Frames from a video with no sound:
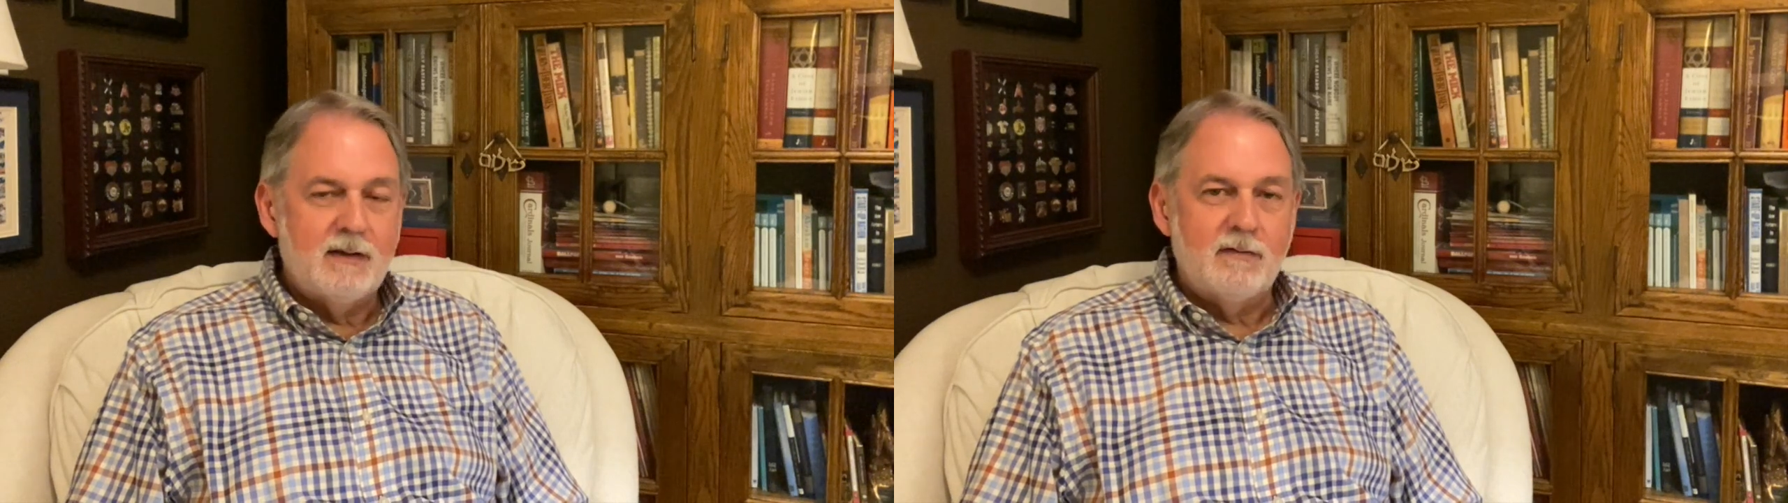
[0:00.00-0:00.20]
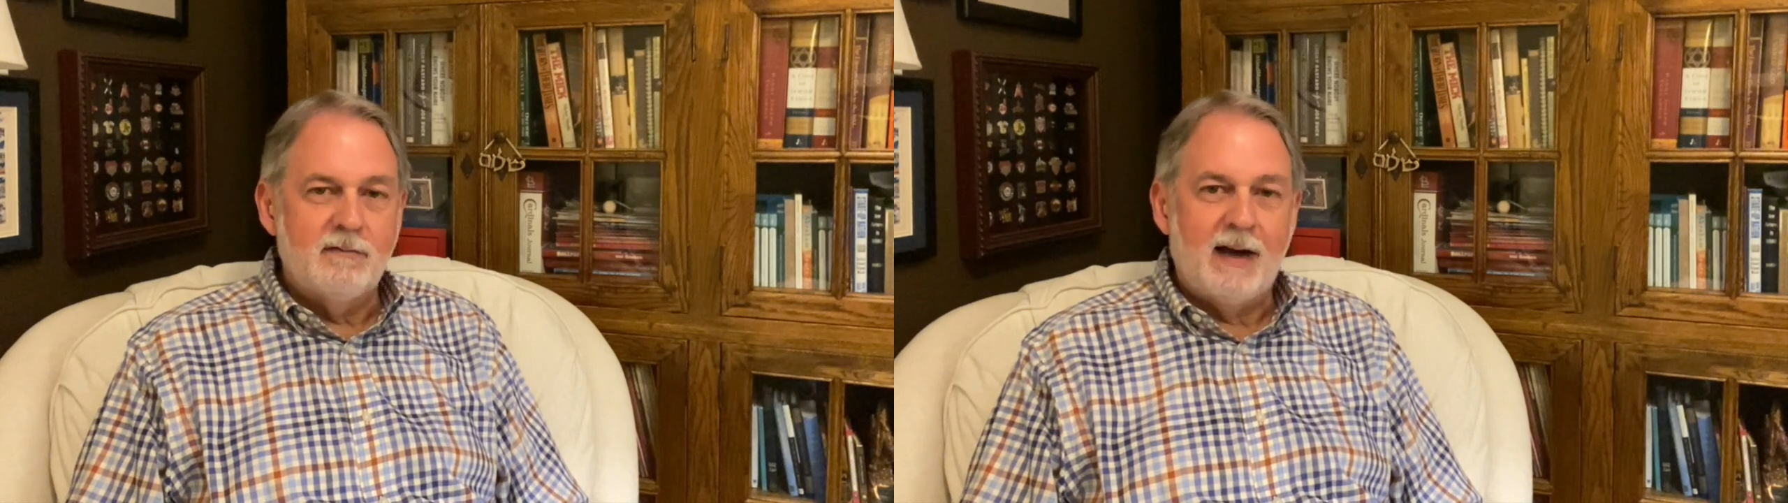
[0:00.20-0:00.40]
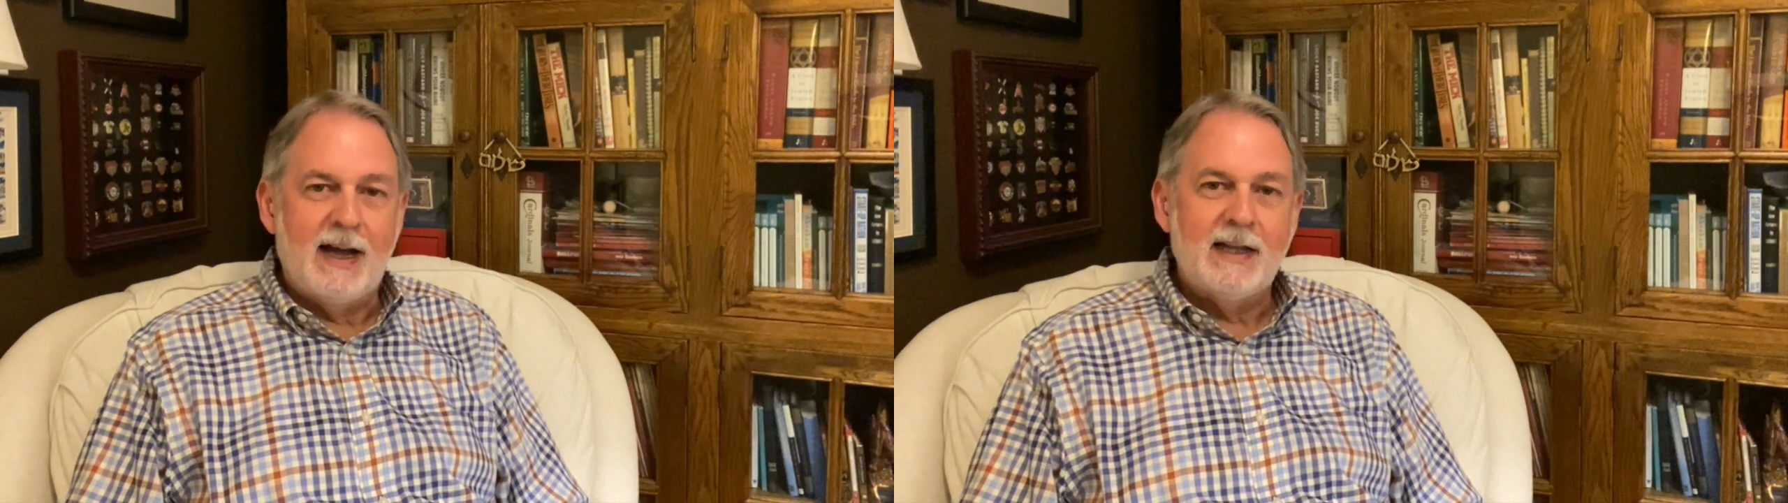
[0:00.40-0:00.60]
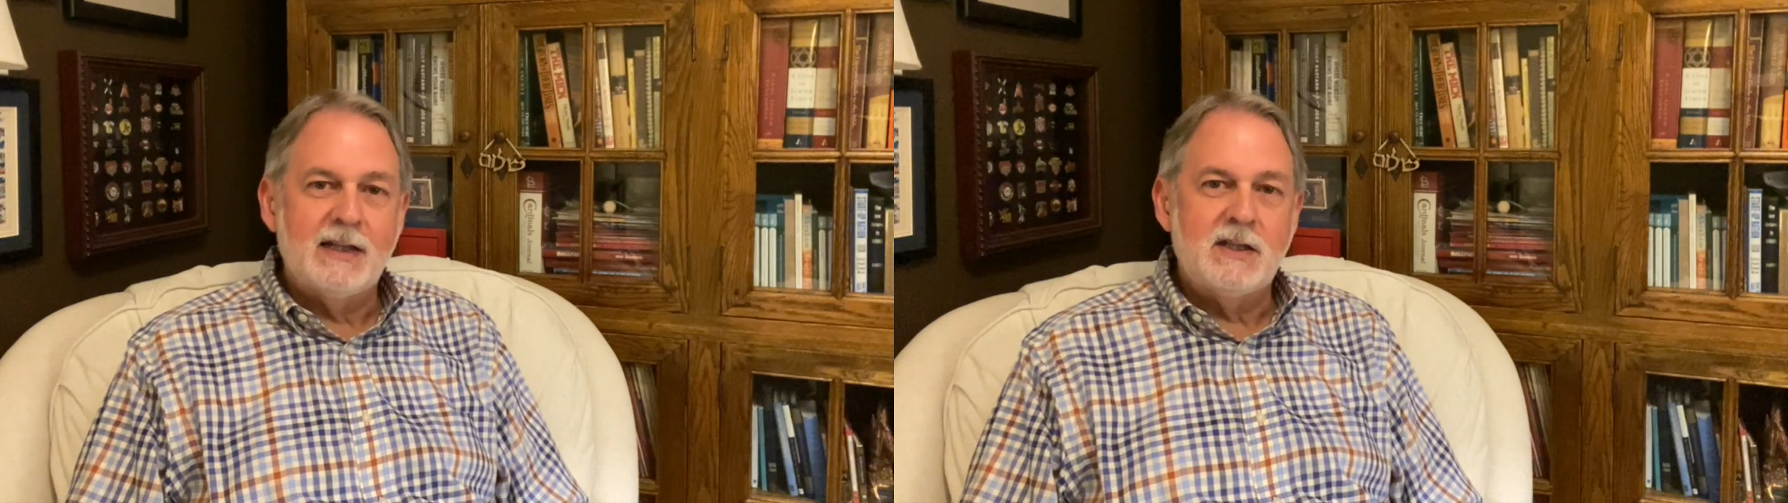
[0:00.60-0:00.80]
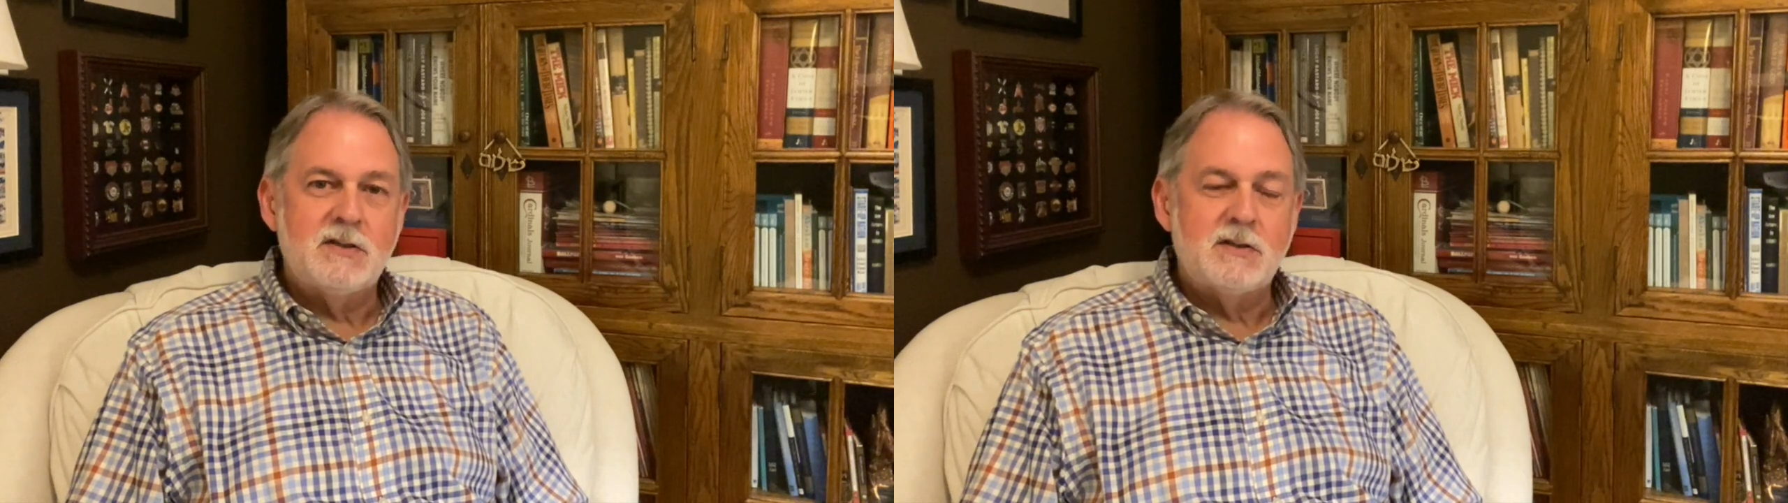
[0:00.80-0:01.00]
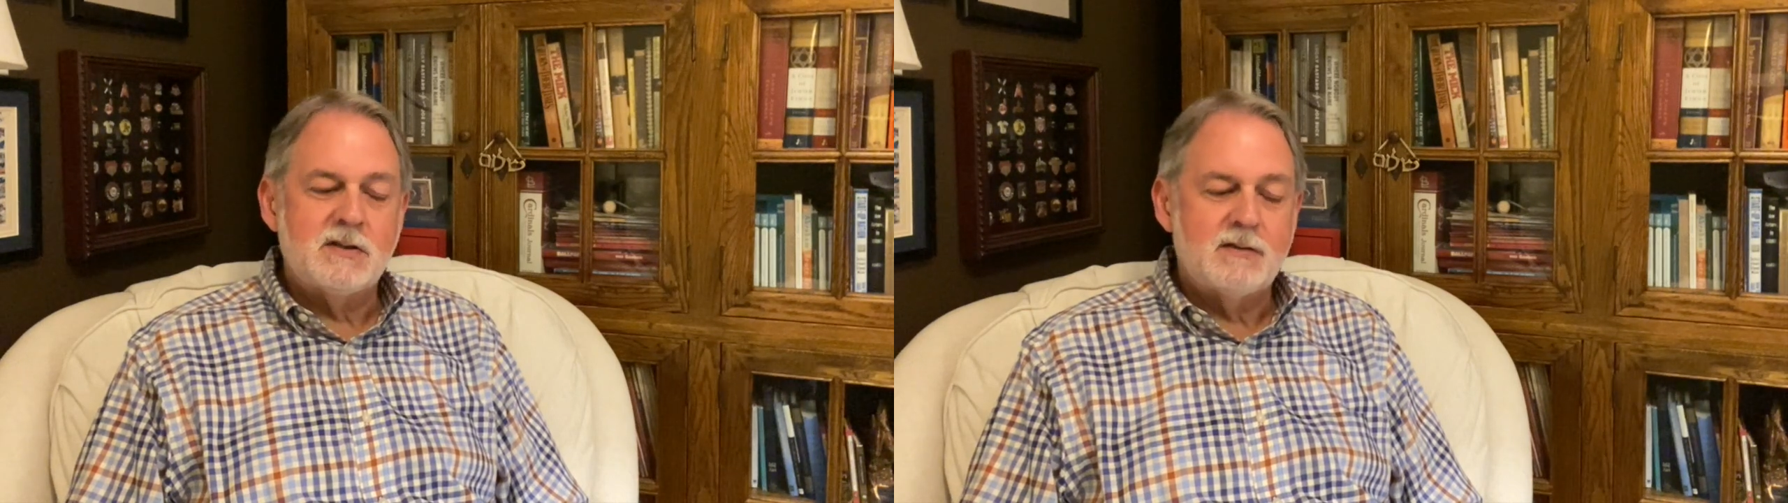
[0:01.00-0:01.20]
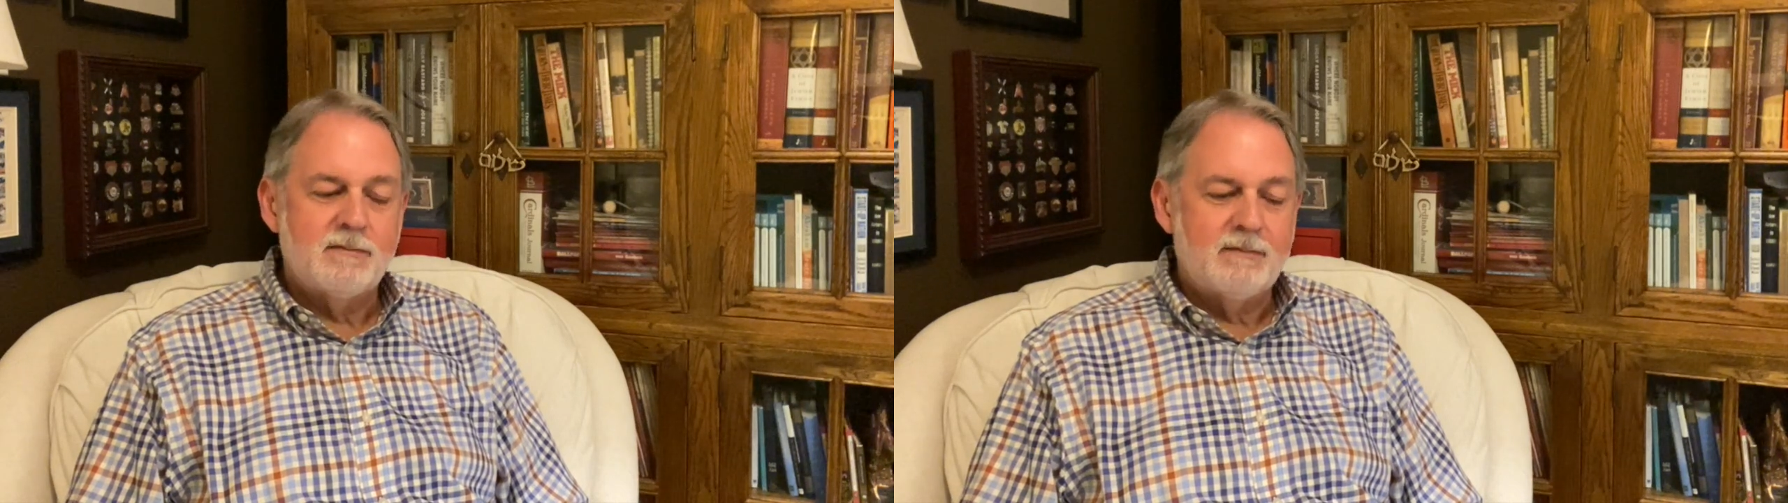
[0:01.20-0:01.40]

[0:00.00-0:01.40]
violence.